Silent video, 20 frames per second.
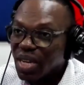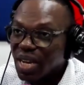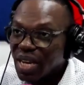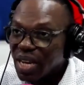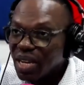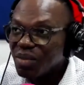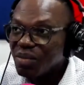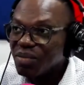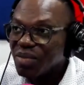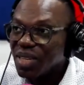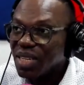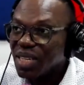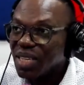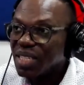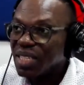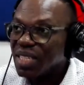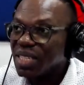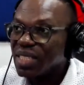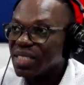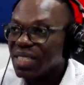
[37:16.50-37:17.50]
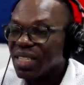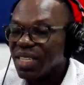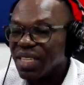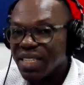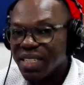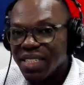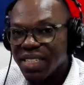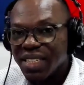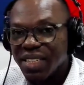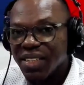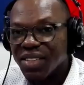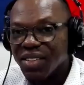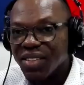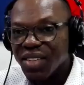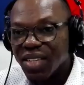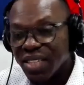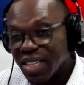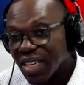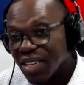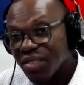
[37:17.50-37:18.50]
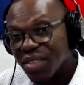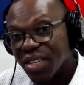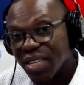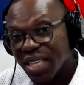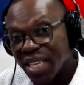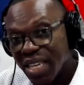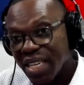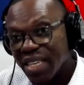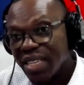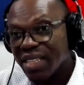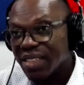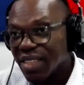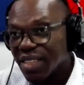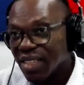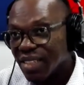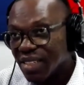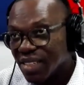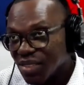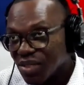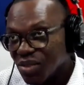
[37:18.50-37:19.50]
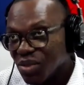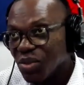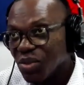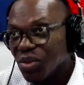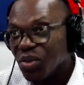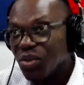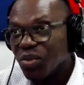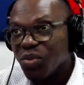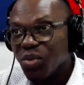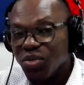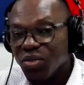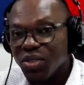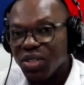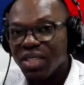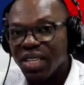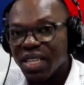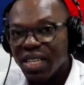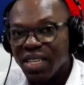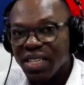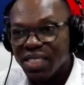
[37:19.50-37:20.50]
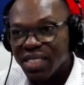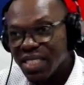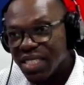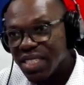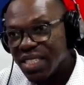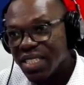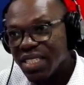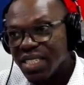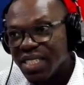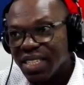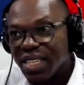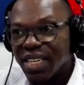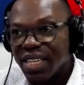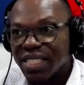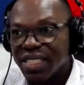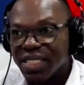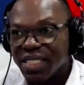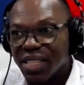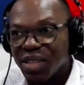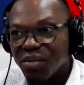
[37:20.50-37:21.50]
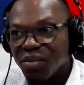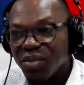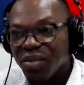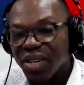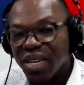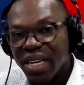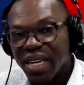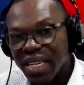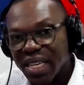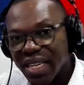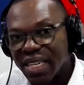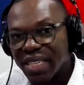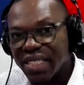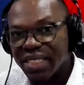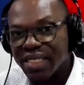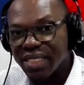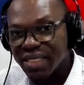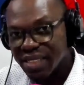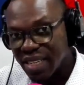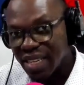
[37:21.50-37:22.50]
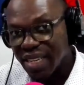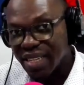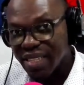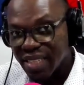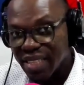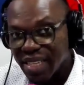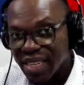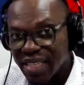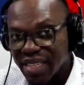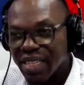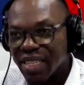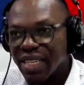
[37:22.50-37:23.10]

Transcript: Amma is a girl, and they have a cane that is, moving. She has a black cat, like that.